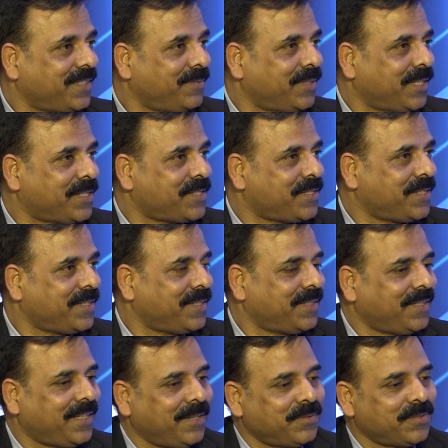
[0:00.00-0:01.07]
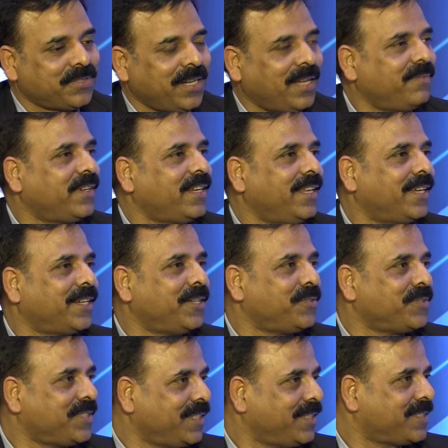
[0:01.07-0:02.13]
I mean, I would say I'm very lucky
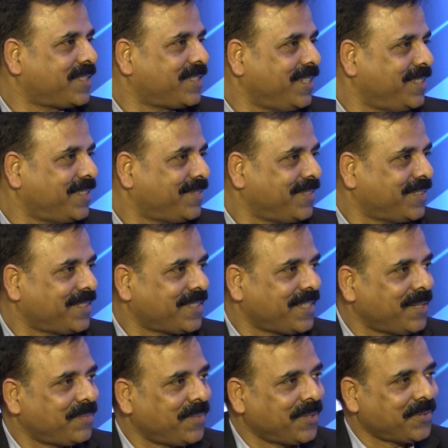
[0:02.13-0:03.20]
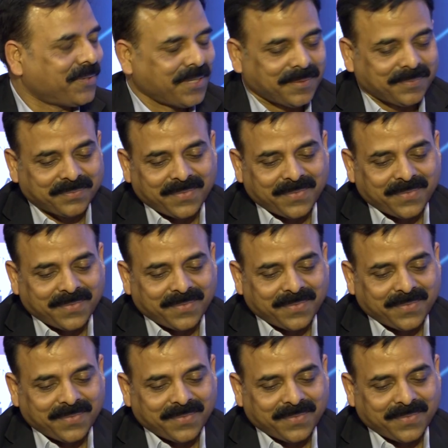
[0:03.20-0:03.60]
to see this change which is happening today.